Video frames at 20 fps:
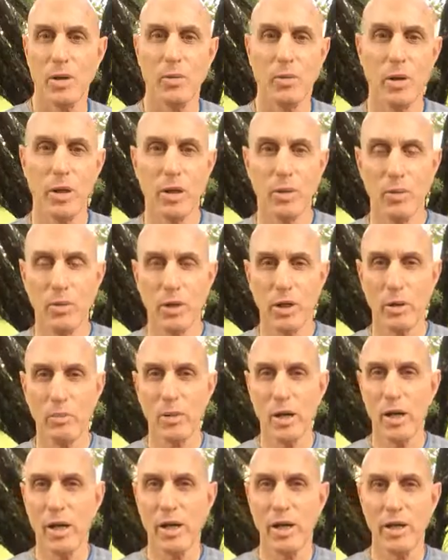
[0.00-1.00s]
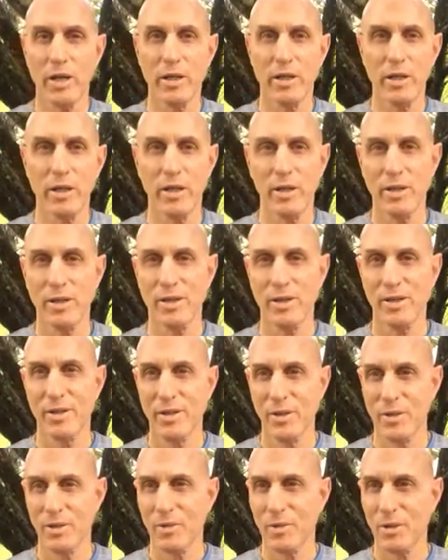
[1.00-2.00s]
One, one of my
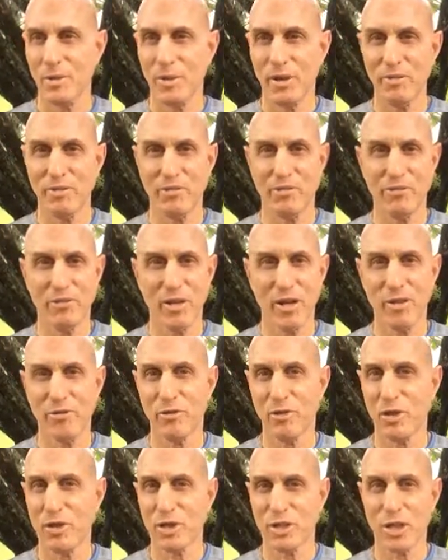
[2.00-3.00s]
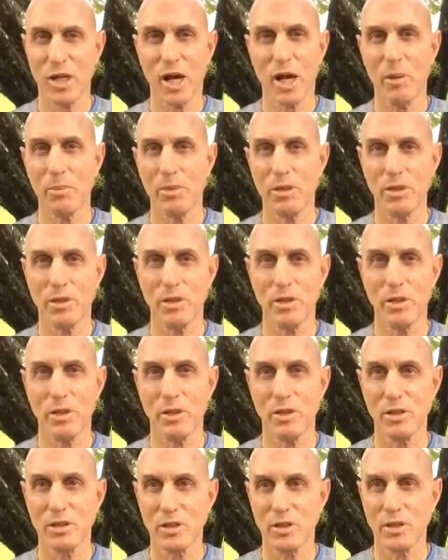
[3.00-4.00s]
one of my favorite topics
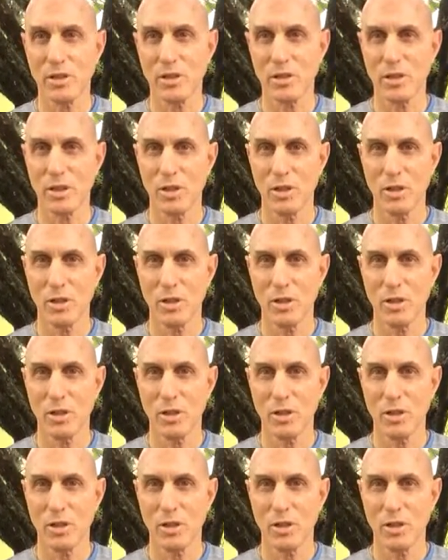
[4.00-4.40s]
is